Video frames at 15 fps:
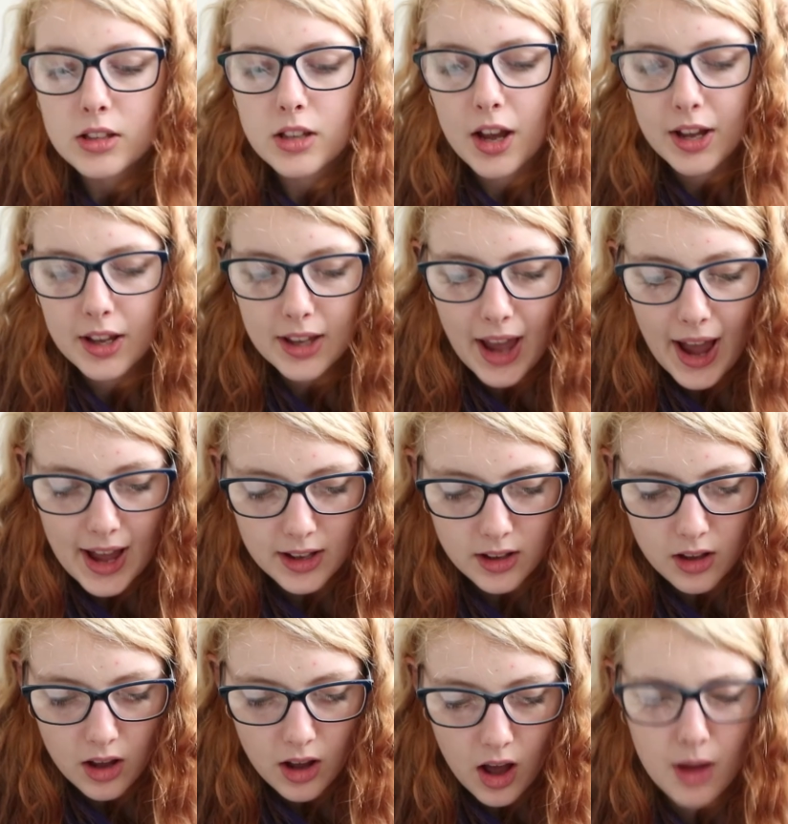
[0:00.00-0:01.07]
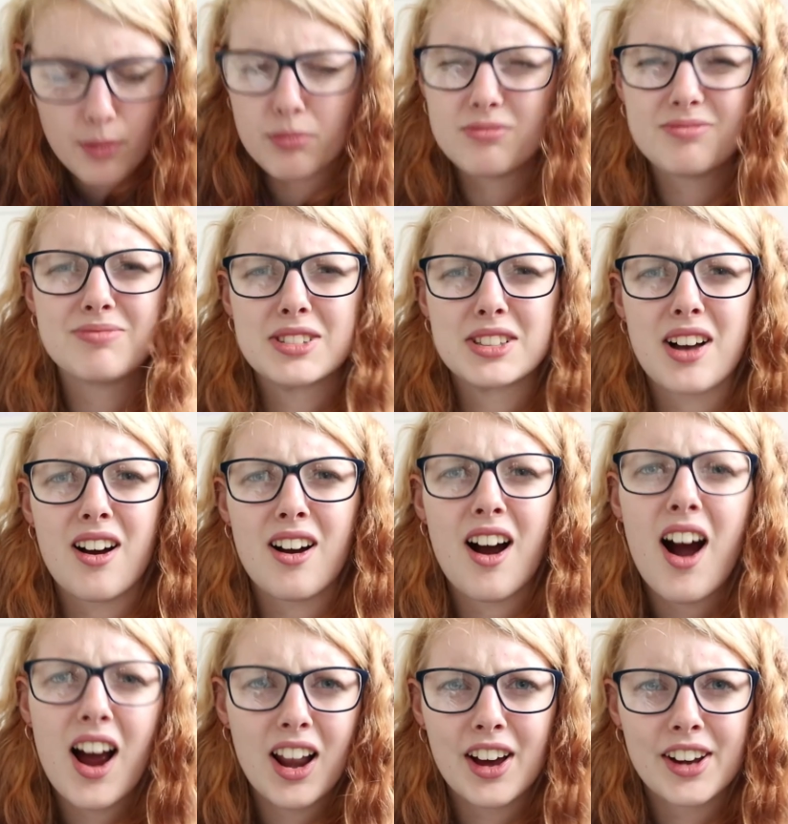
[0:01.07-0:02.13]
So yeah,
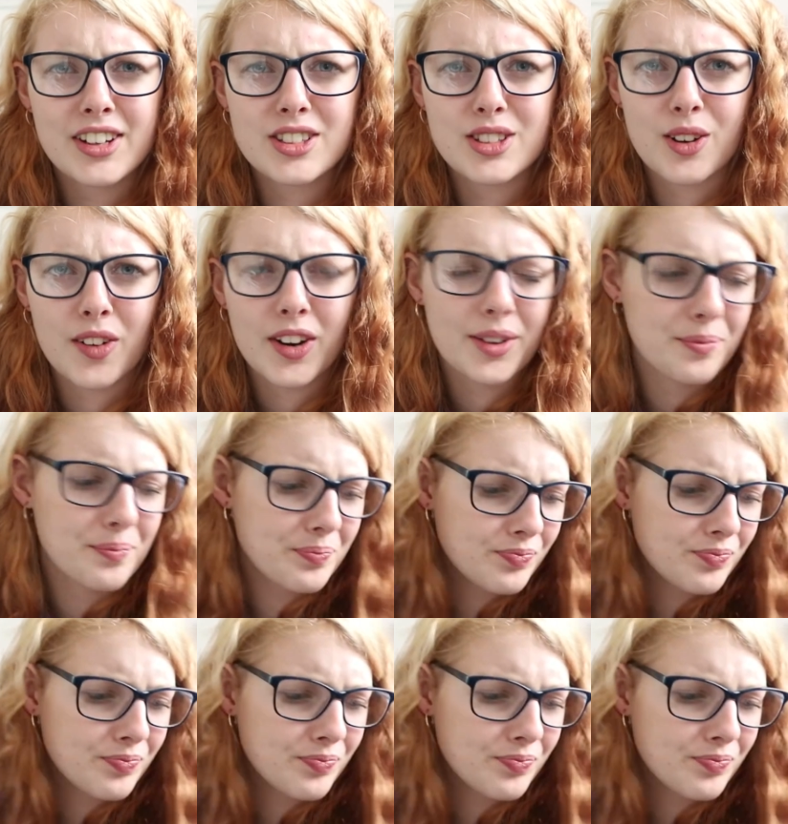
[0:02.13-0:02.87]
eyeliner, sorry.